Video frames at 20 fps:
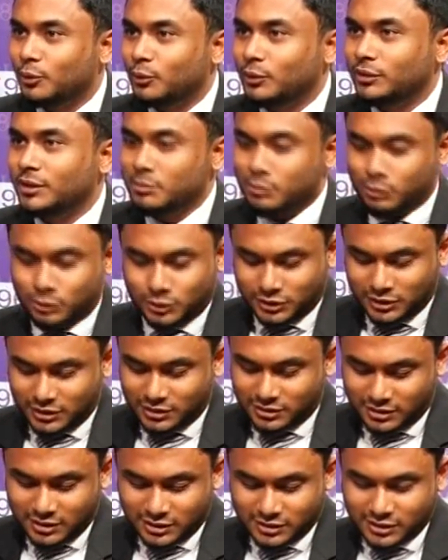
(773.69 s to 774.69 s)
all the
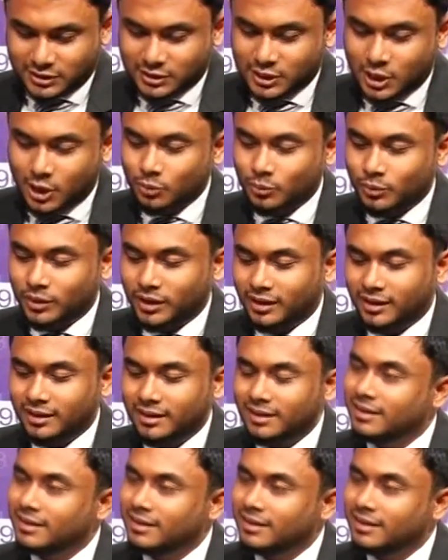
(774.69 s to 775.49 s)
emotions this is how we